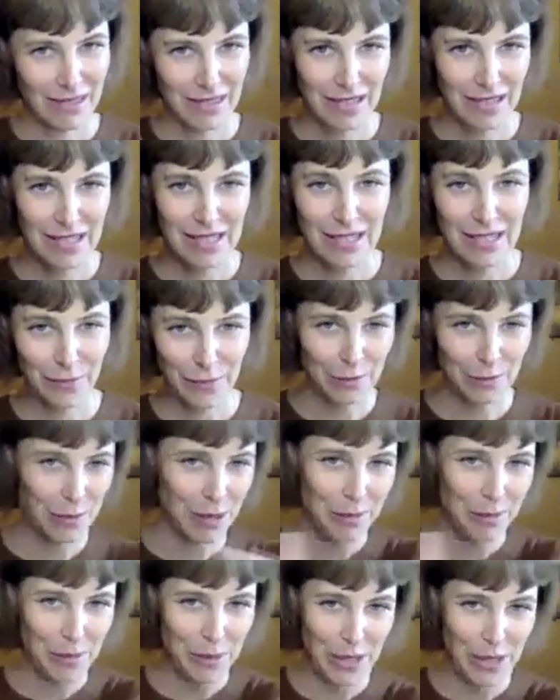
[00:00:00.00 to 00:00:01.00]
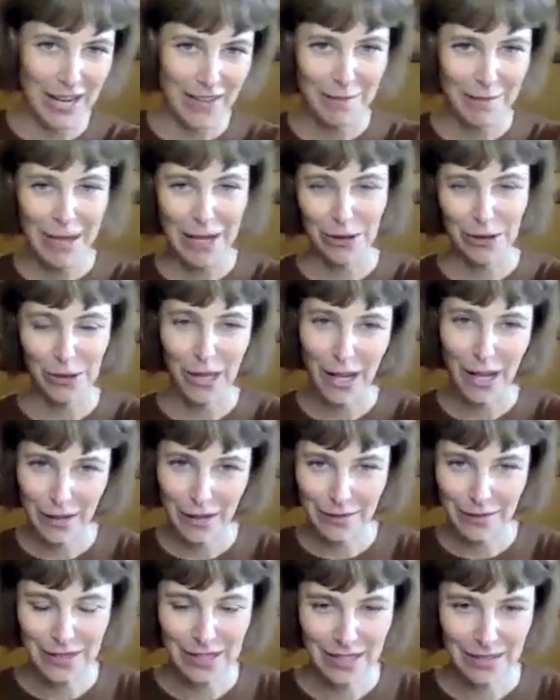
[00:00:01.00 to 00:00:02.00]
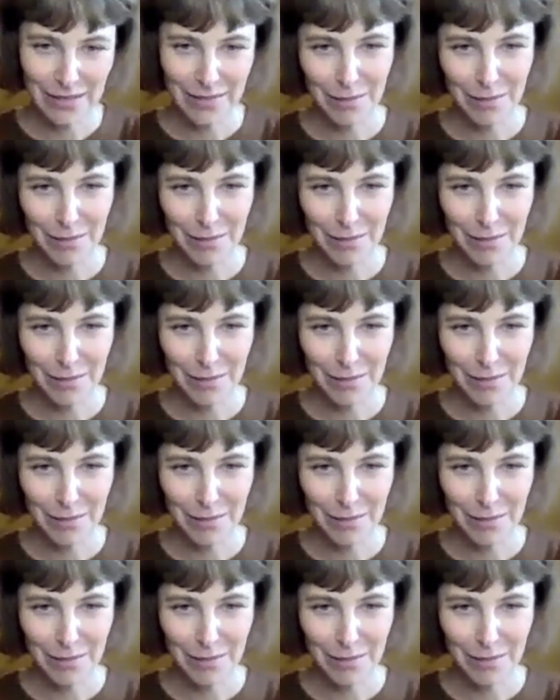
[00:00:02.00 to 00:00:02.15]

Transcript: the different people that i've met or loved